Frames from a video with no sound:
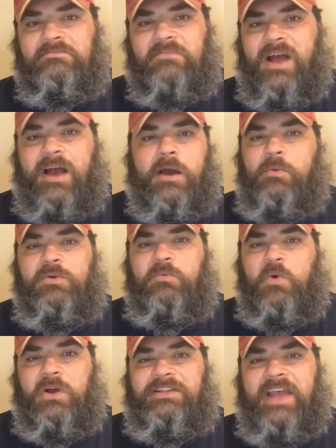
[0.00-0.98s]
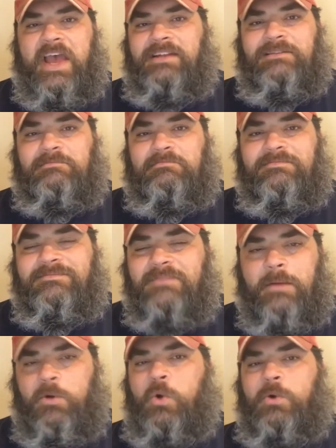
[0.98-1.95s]
I wouldn't want that.
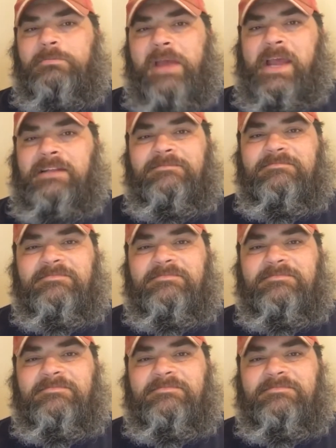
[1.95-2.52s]
I'm old, man.